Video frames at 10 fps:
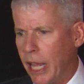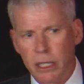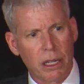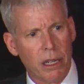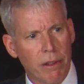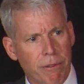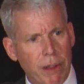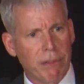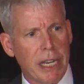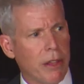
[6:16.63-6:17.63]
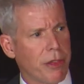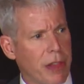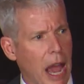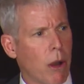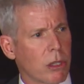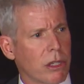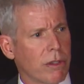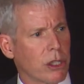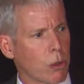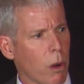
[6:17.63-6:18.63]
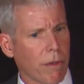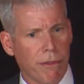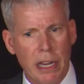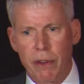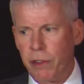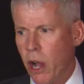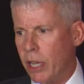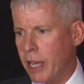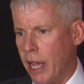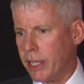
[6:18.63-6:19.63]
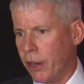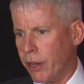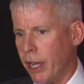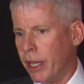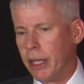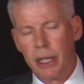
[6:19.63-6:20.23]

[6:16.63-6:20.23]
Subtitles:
That's 50,000 square feet of contact area.